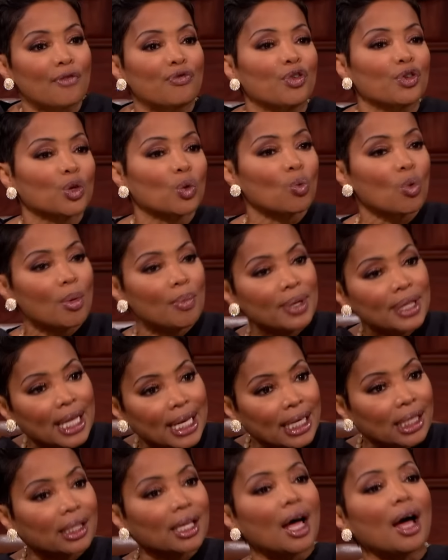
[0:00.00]
for the woman
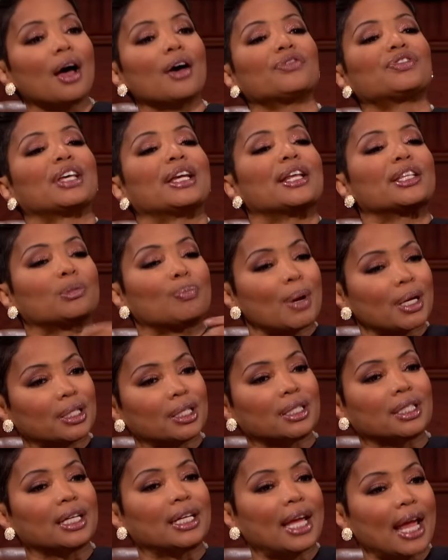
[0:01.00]
that he loves and as much
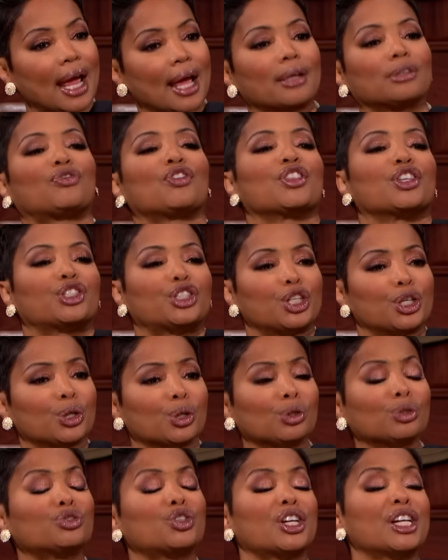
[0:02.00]
as he can for the
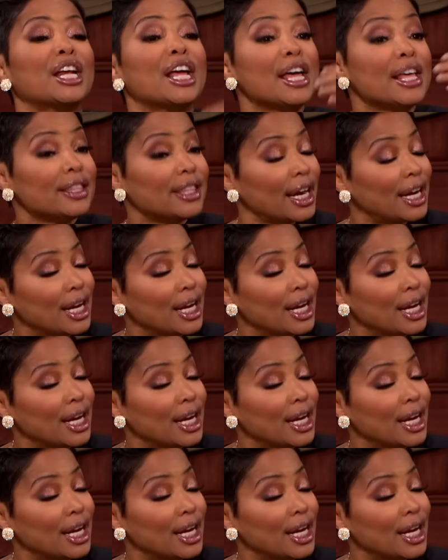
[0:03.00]
children that